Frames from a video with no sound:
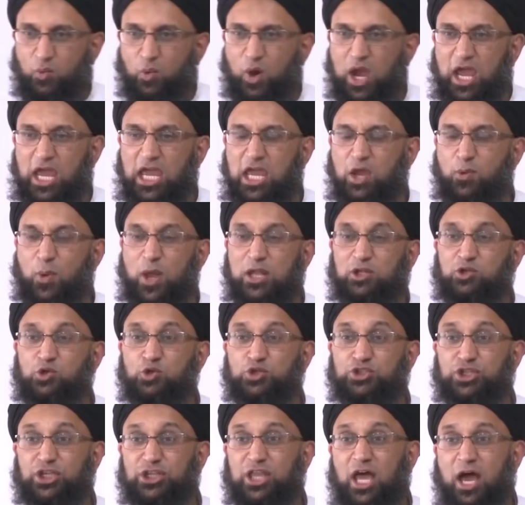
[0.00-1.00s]
where he went
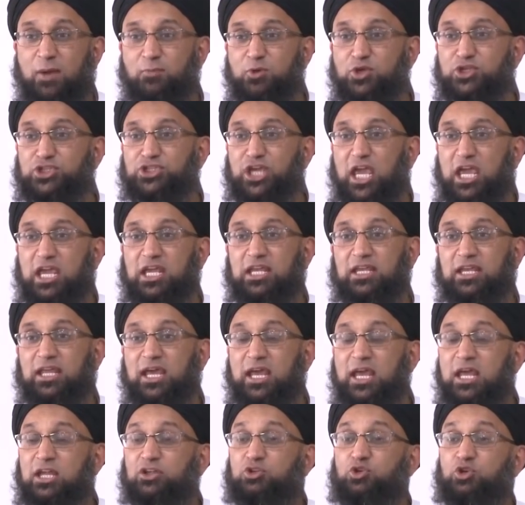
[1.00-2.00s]
to Saddam
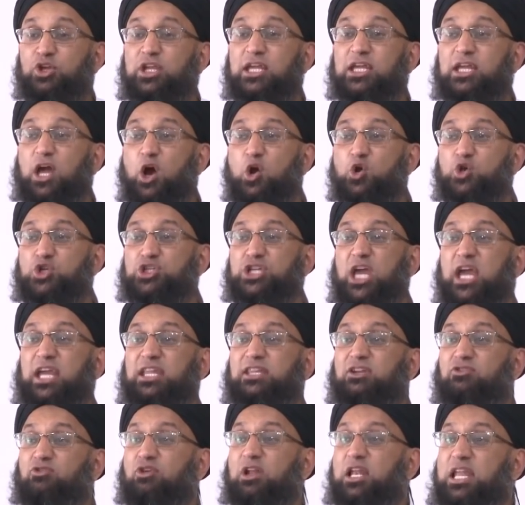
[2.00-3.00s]
Hussein to
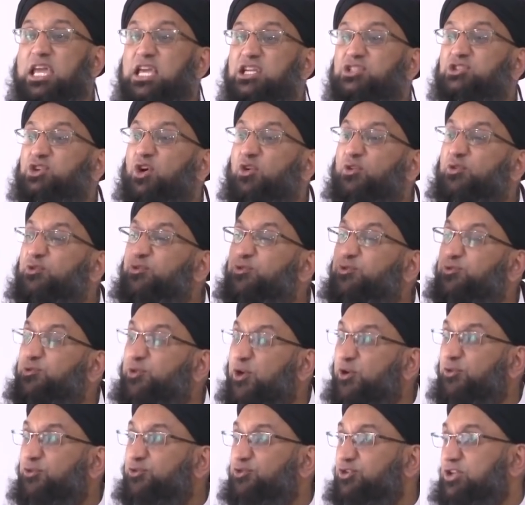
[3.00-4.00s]
negotiate the release of
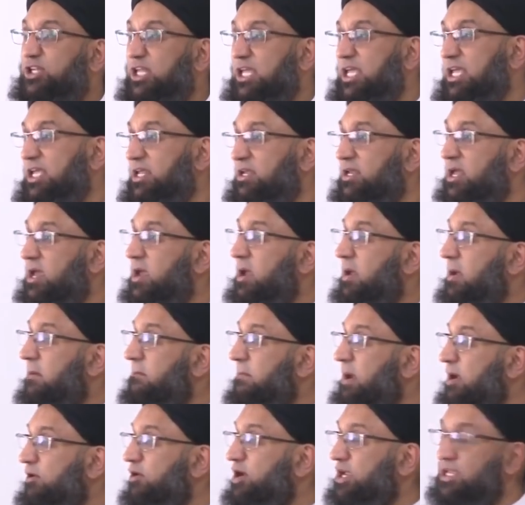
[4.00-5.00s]
15
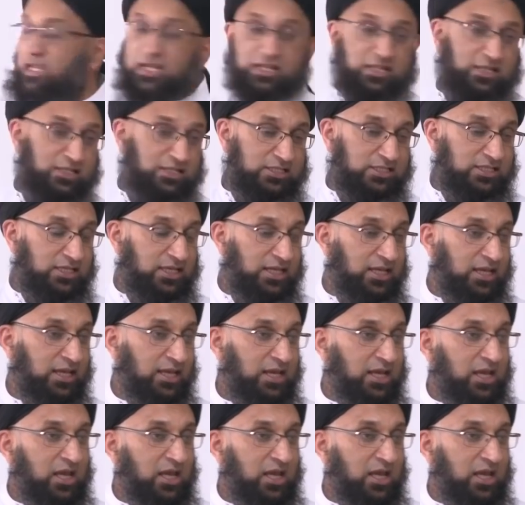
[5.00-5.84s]
Americans,